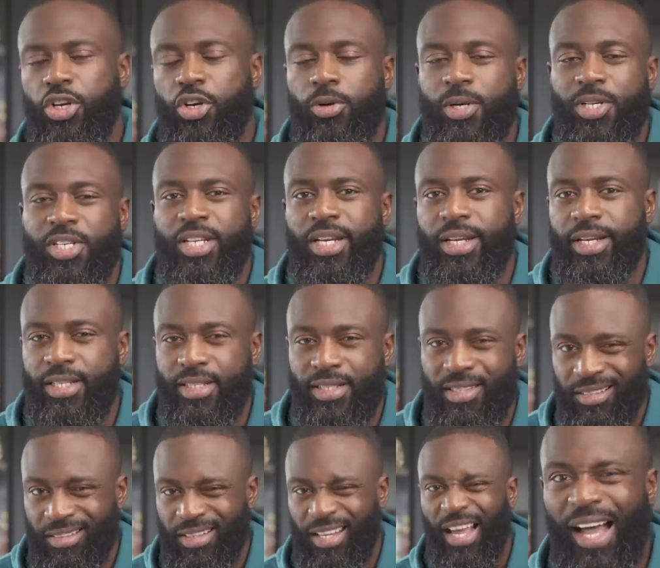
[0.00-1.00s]
the question
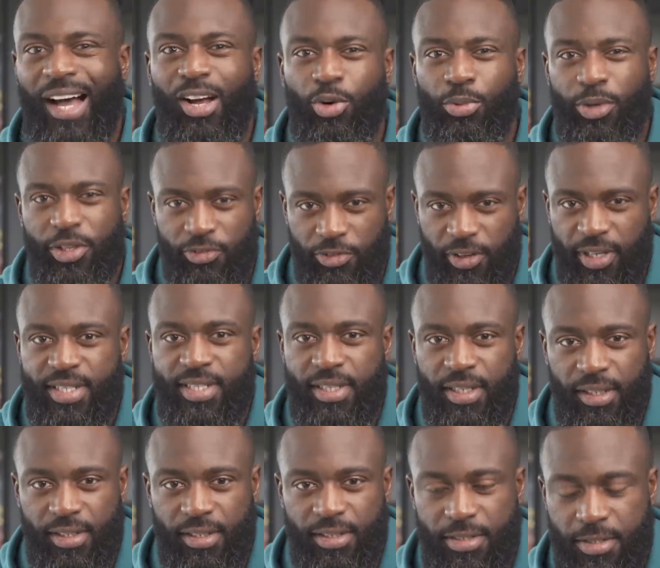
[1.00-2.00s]
is, how do we fix
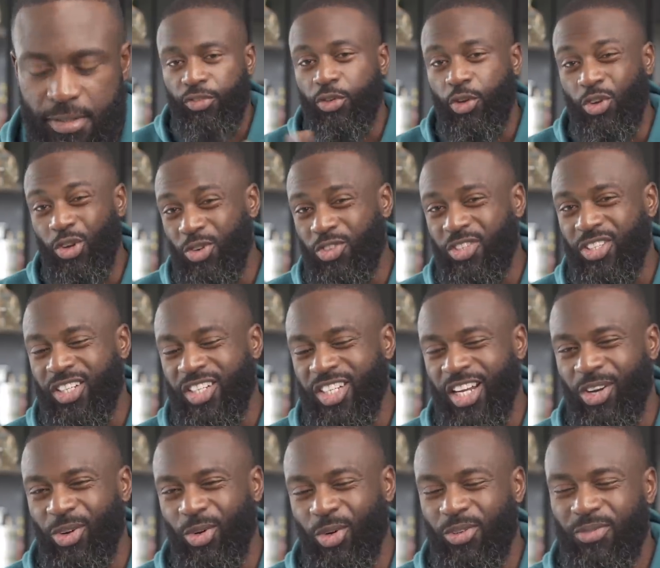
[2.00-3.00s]
this? If you're new to the
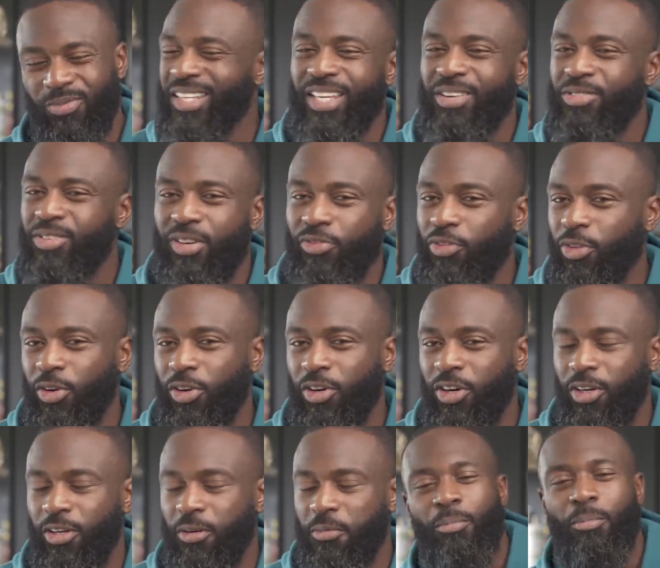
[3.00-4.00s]
channel, even if you're
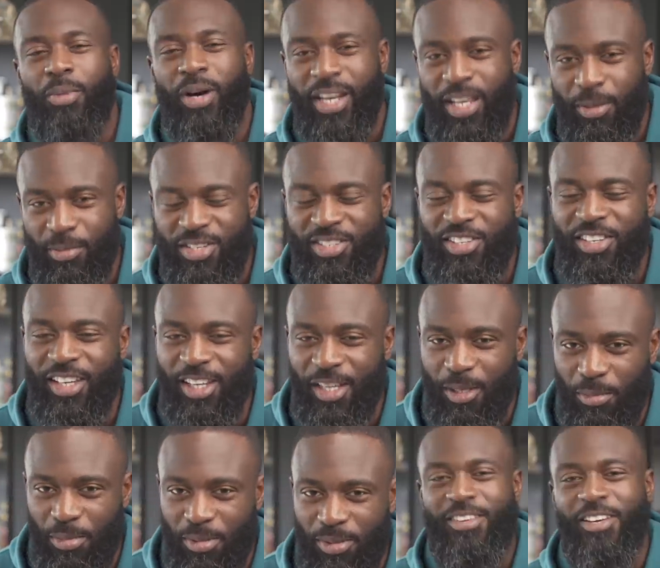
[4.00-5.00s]
not, my name is
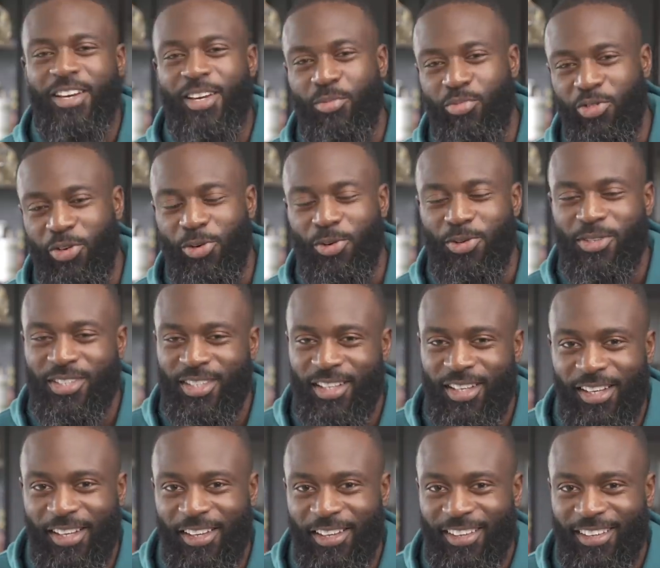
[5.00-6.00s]
Gabe, Gabriel
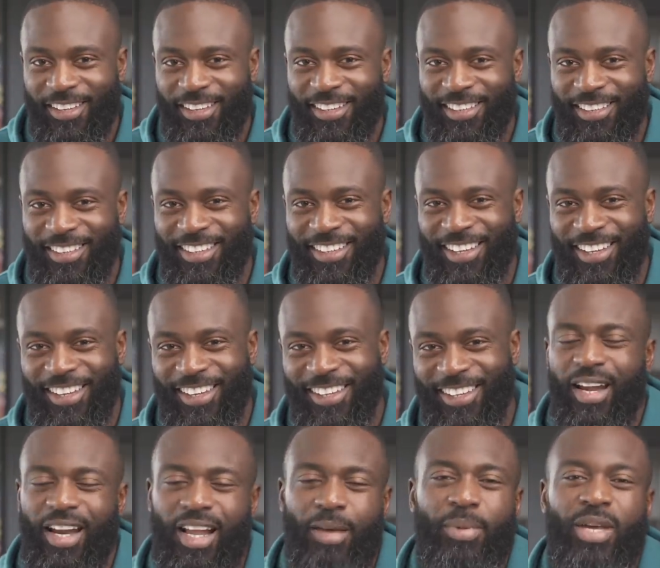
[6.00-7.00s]
Sey.
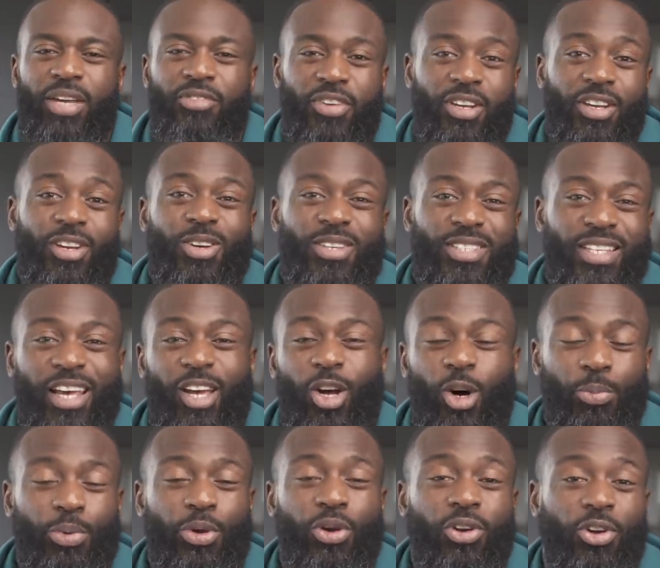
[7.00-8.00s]
And I make videos that
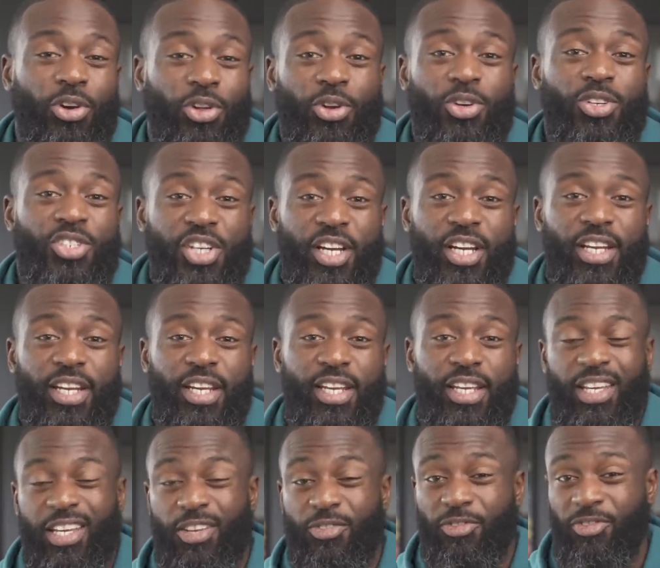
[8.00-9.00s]
help you along your
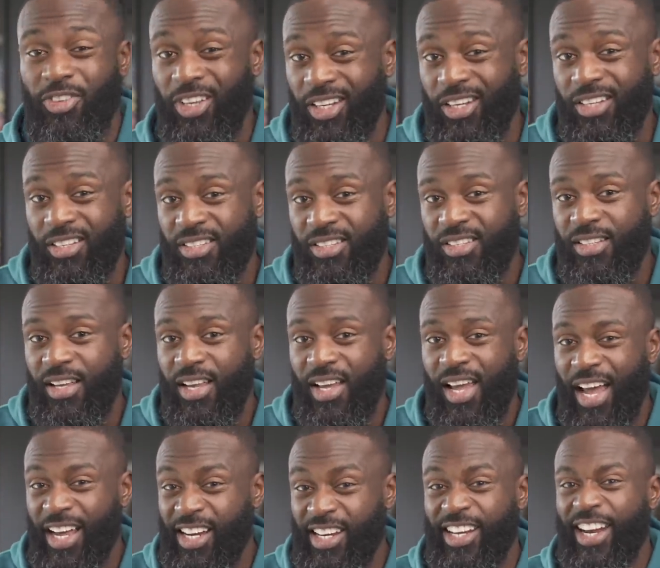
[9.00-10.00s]
journey in fitness
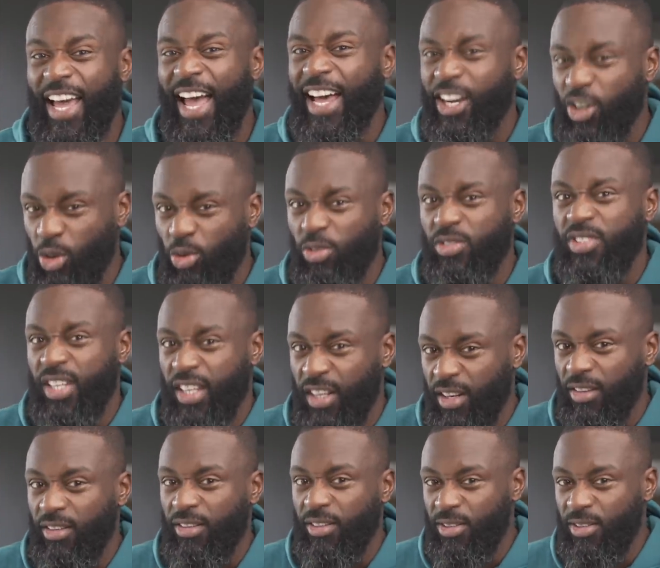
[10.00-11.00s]
and in adulting,